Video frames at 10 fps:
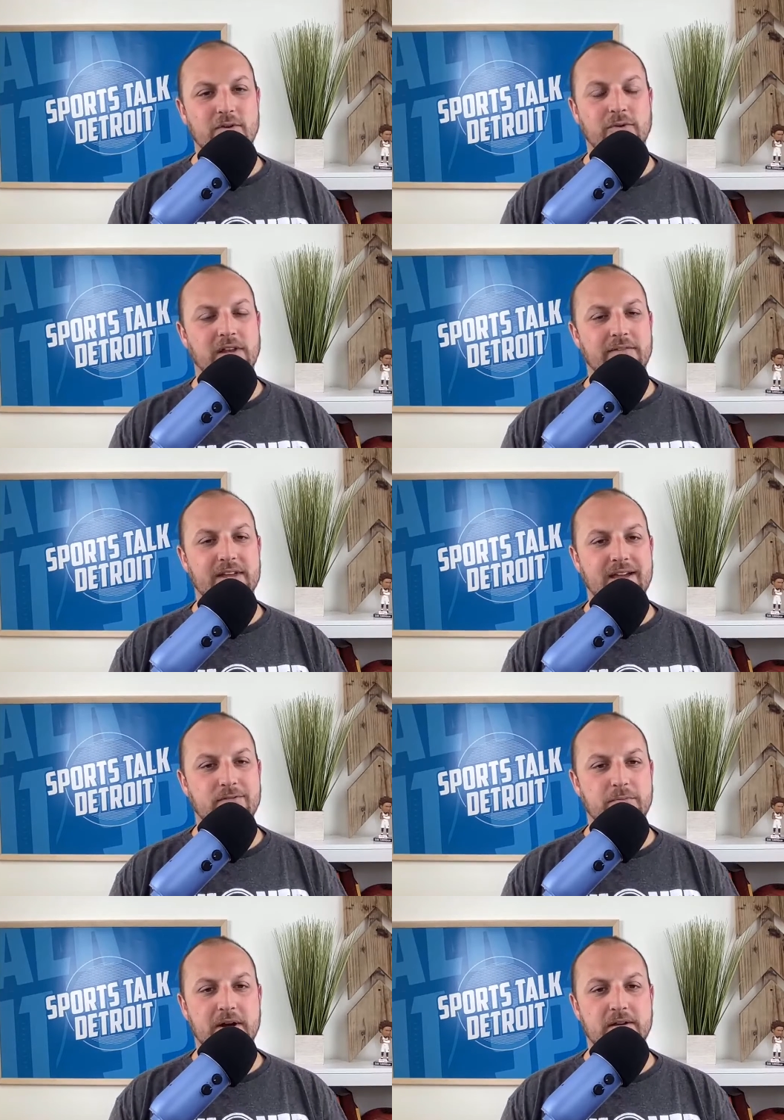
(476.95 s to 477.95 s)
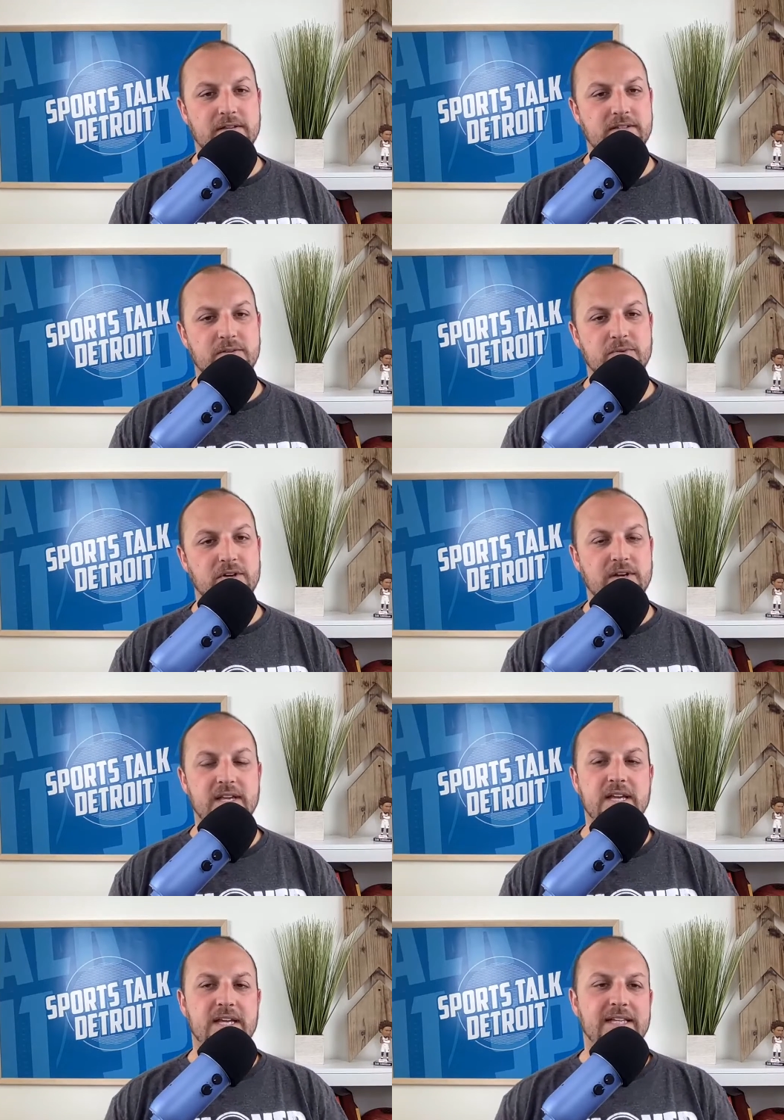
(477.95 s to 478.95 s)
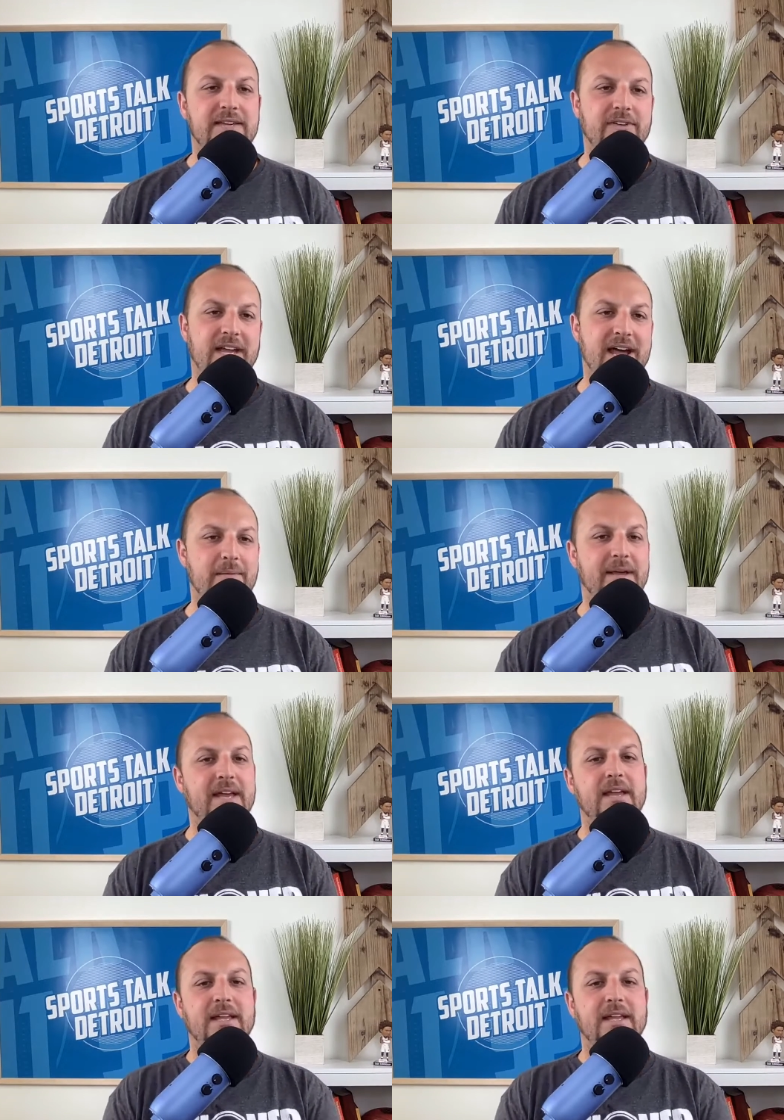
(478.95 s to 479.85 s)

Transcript: Would love to have you part of this community. Leave a comment.